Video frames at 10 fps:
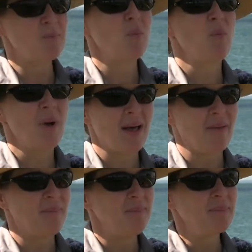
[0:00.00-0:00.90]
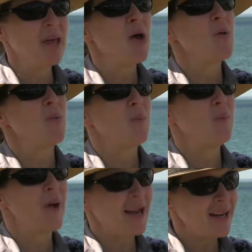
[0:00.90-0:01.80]
Well,
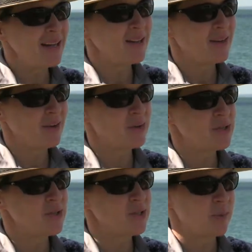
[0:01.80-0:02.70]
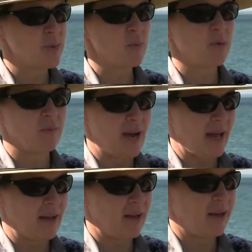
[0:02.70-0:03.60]
when those ships would
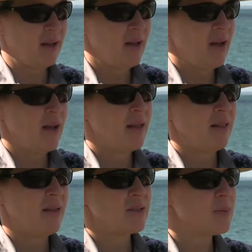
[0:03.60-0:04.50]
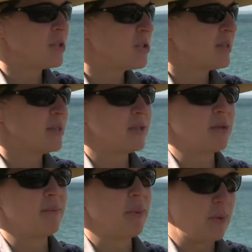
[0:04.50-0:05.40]
wreck, these weren't just
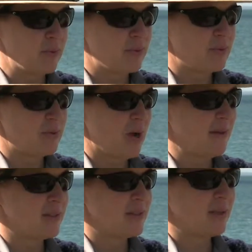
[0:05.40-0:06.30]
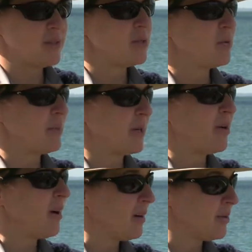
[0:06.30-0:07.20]
boats. Oftentimes these were big
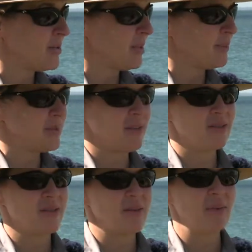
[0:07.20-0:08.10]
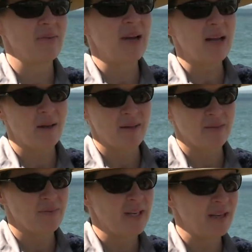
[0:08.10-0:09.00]
cargo ships. And so they would wreck on the
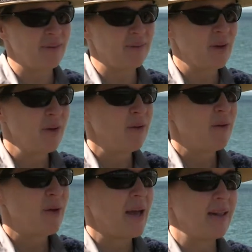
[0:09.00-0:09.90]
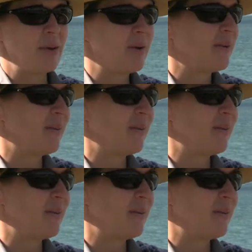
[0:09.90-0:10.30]
reef, and they would have